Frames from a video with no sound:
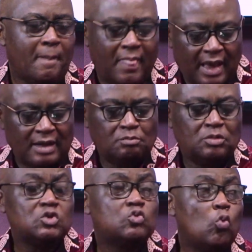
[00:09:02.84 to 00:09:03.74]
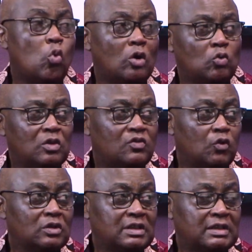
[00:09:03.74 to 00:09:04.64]
And most won with
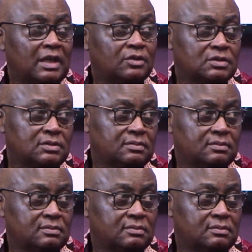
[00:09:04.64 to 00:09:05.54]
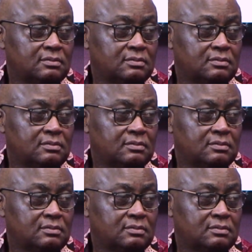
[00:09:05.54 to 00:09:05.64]
40,000.